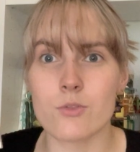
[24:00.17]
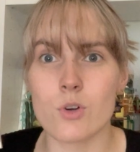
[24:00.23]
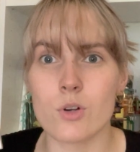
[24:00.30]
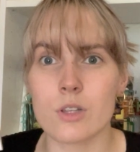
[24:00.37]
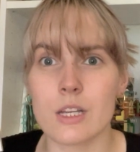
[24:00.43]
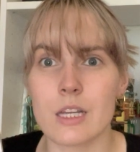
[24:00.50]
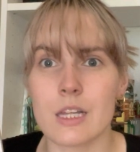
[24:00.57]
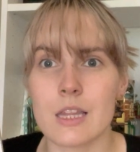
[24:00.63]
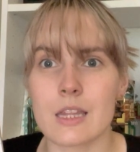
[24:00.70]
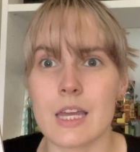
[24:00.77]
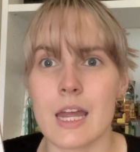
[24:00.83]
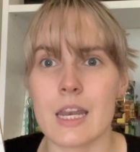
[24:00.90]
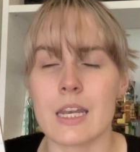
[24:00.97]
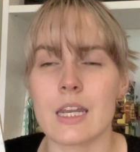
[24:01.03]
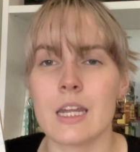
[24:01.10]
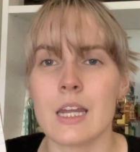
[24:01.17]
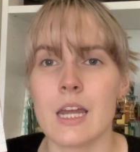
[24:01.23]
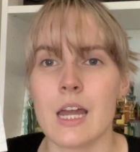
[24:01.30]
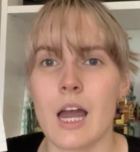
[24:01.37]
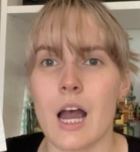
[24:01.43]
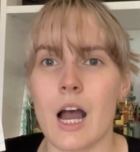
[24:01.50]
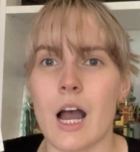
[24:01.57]
Rowling, then
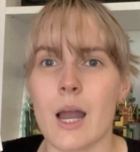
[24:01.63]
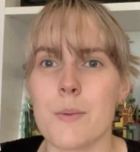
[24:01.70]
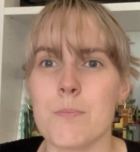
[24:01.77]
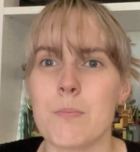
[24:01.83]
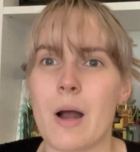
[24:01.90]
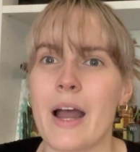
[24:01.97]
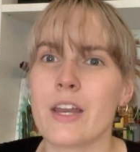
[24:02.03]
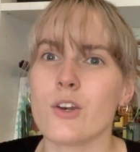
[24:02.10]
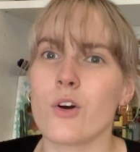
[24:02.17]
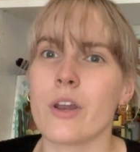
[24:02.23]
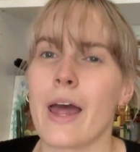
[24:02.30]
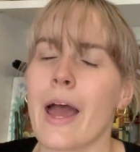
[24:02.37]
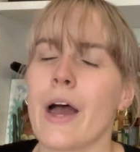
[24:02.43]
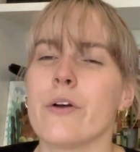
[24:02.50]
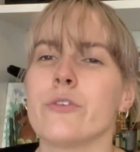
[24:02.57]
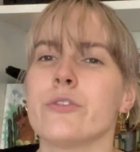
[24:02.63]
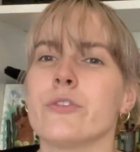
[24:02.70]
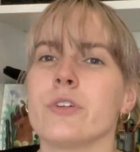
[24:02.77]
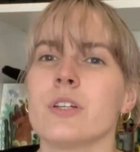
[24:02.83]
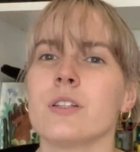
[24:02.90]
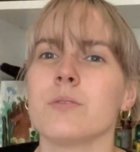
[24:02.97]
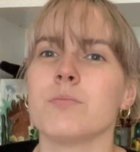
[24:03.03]
I might not have
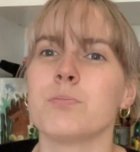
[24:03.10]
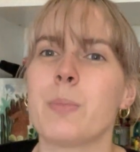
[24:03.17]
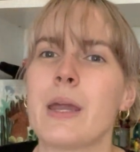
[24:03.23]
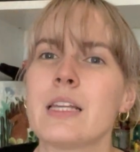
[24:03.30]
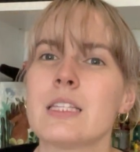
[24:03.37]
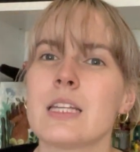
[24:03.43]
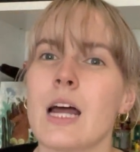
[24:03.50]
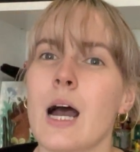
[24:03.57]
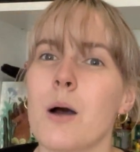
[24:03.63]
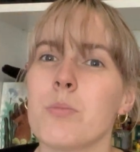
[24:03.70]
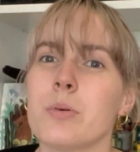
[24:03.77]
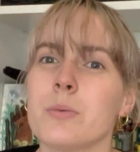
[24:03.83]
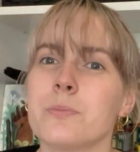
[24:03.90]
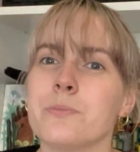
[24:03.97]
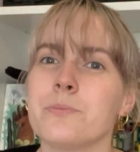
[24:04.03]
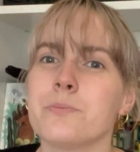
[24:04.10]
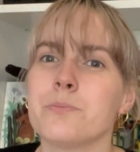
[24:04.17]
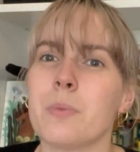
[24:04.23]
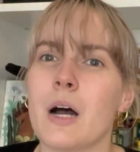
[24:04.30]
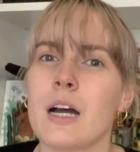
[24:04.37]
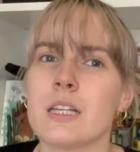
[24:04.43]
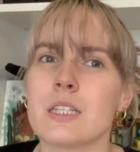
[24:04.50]
picked it up,
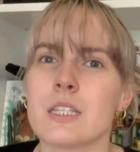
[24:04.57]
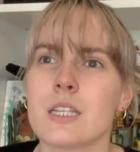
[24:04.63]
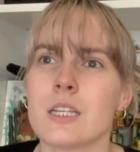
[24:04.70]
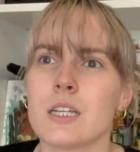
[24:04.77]
but